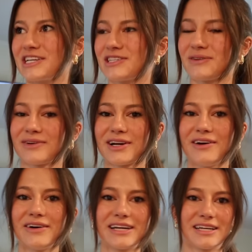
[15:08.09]
So we're
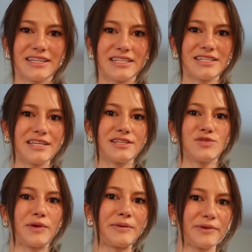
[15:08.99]
going because it's his
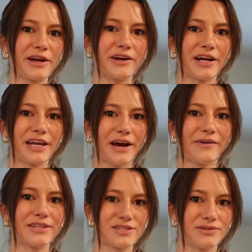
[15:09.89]
spring break right now
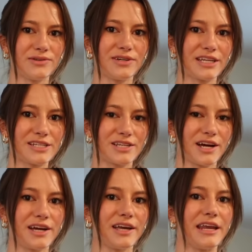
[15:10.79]
at school and he's
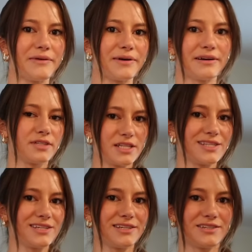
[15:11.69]
not anywhere because he's, a,